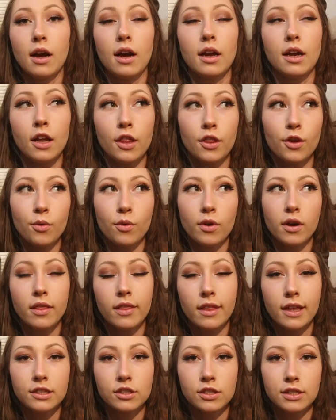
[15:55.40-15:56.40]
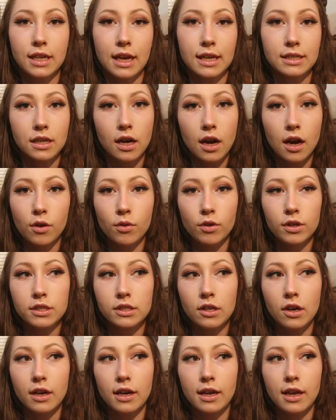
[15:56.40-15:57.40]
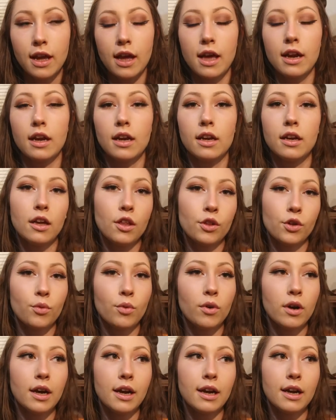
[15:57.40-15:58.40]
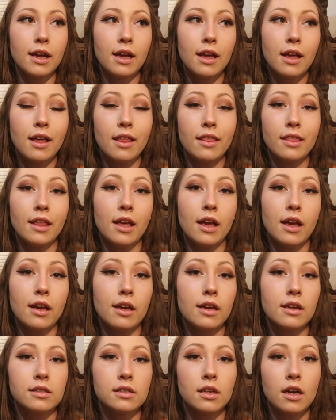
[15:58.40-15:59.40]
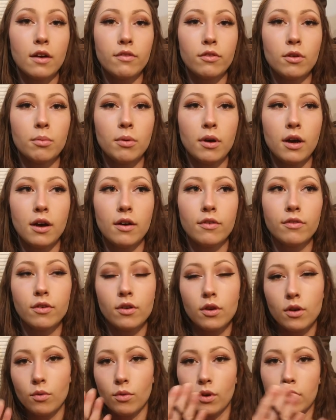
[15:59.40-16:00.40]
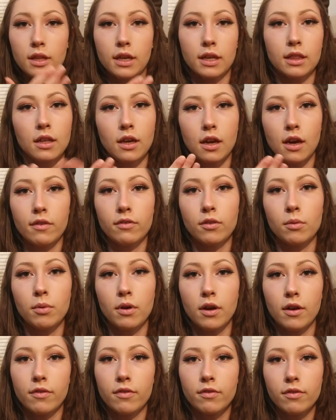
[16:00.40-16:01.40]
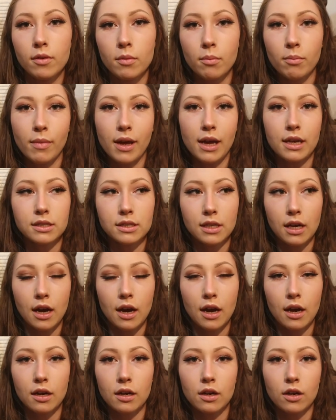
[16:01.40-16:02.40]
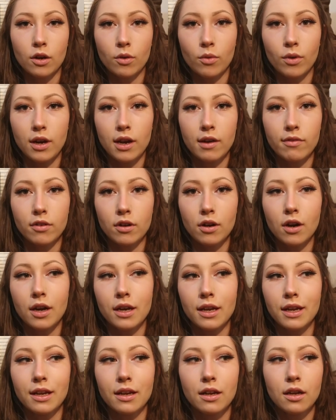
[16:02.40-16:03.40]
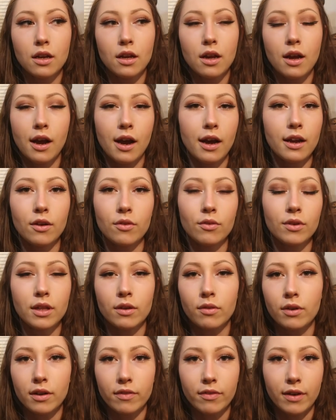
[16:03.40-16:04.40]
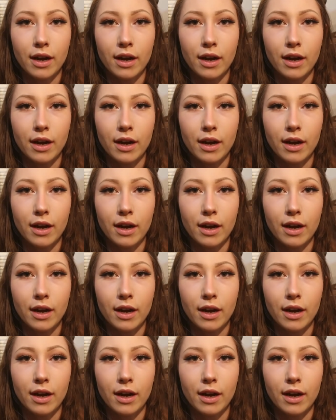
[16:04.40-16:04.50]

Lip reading: another one that just has Hogwarts on it, and another one that is Hufflepuff with like the Hufflepuff mascot or whatever on it. I don't really want to